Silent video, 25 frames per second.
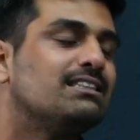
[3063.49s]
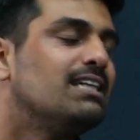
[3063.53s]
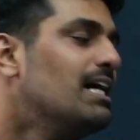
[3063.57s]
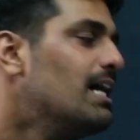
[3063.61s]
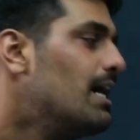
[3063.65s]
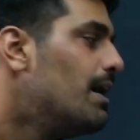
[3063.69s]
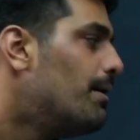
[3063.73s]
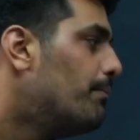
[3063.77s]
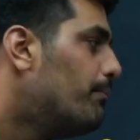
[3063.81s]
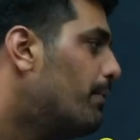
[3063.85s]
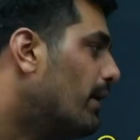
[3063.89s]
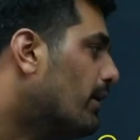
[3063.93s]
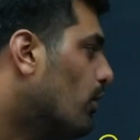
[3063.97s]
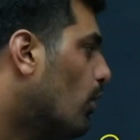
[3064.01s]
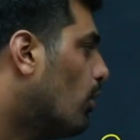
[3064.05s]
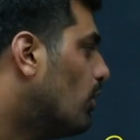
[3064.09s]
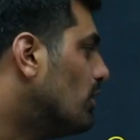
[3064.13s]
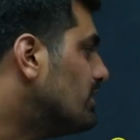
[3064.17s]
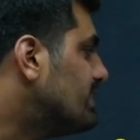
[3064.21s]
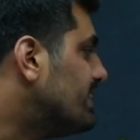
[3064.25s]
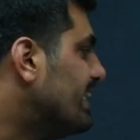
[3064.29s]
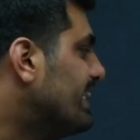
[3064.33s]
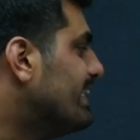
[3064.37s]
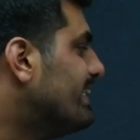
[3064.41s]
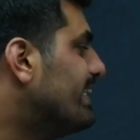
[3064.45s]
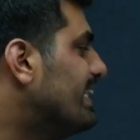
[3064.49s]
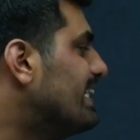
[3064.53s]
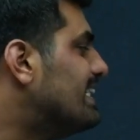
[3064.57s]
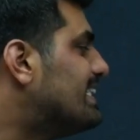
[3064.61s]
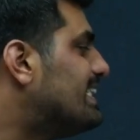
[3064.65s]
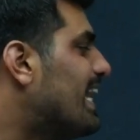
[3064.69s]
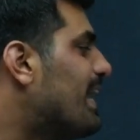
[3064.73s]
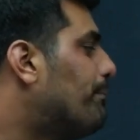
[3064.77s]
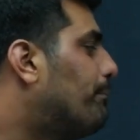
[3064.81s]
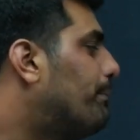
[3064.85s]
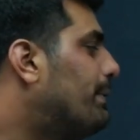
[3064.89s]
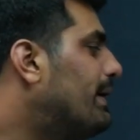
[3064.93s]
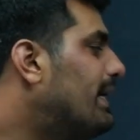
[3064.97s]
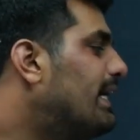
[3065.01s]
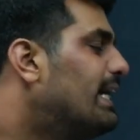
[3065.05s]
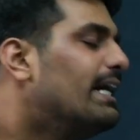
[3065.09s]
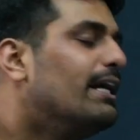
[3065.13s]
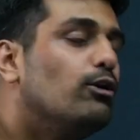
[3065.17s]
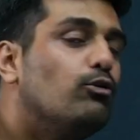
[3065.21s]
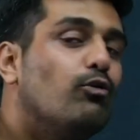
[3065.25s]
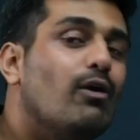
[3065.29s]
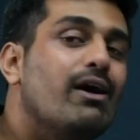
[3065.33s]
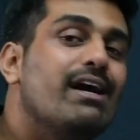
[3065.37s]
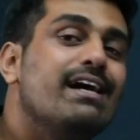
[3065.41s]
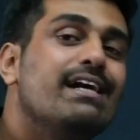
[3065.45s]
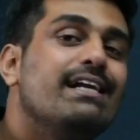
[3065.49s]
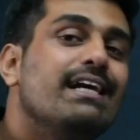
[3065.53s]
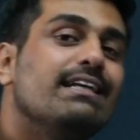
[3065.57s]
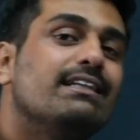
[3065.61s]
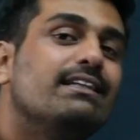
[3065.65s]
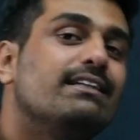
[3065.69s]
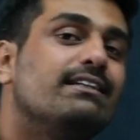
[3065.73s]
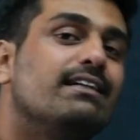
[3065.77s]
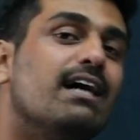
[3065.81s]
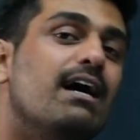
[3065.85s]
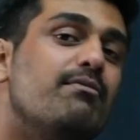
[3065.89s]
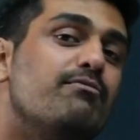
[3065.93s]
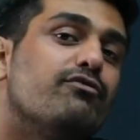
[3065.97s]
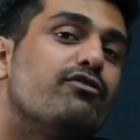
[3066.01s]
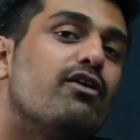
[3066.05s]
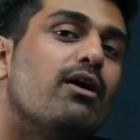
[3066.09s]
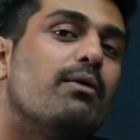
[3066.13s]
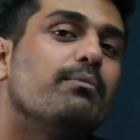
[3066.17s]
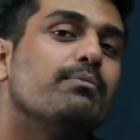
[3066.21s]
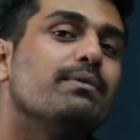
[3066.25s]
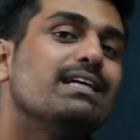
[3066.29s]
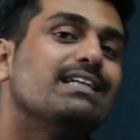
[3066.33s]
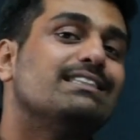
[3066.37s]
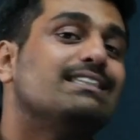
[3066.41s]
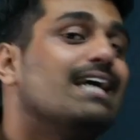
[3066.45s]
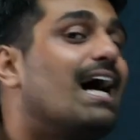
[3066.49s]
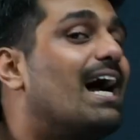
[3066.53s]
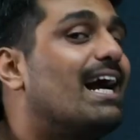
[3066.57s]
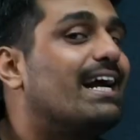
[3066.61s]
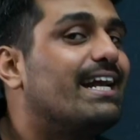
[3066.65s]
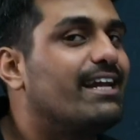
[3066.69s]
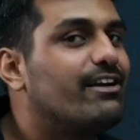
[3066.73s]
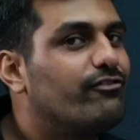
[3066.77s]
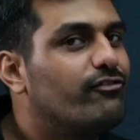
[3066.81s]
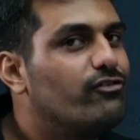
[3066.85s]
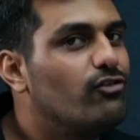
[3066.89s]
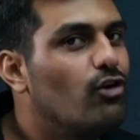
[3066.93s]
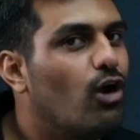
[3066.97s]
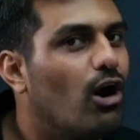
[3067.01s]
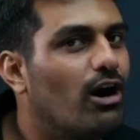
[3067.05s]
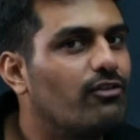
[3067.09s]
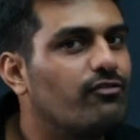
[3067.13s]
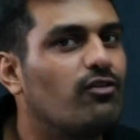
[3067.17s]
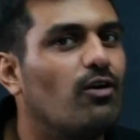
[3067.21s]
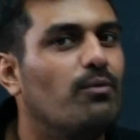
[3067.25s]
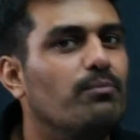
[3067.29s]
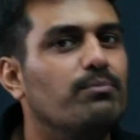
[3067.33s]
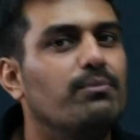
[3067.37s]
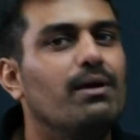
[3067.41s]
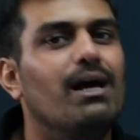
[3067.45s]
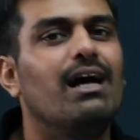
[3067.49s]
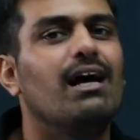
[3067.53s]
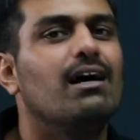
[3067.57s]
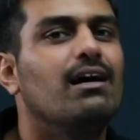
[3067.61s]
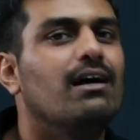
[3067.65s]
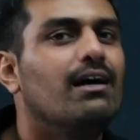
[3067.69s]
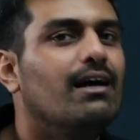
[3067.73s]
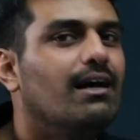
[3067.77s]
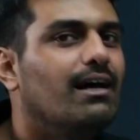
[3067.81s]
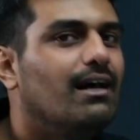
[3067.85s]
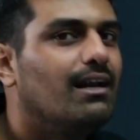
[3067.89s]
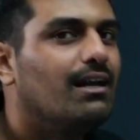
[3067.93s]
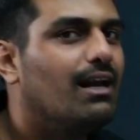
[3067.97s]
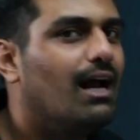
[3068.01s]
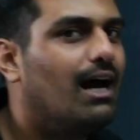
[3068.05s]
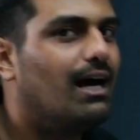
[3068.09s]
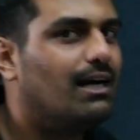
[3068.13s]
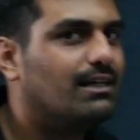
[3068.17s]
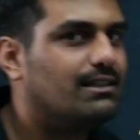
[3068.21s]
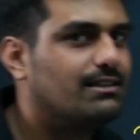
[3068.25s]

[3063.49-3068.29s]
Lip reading: Because in this AP, 20th term from the starting, not from the last.